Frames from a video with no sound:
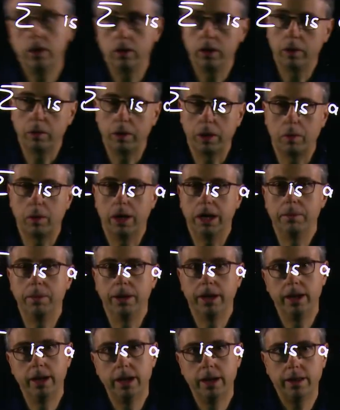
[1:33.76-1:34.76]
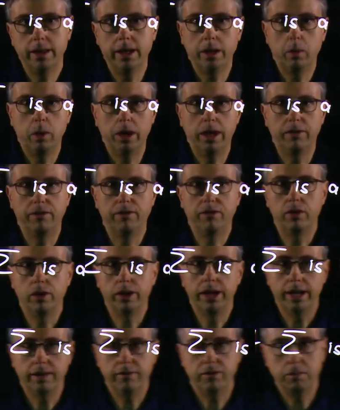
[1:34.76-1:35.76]
only requirement that we have for
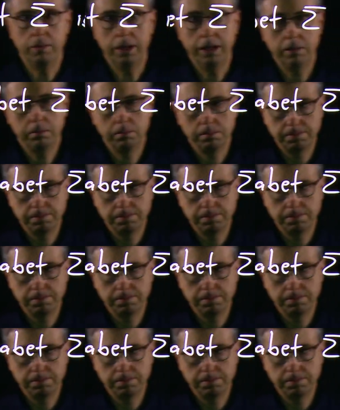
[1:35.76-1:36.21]
an alphabet.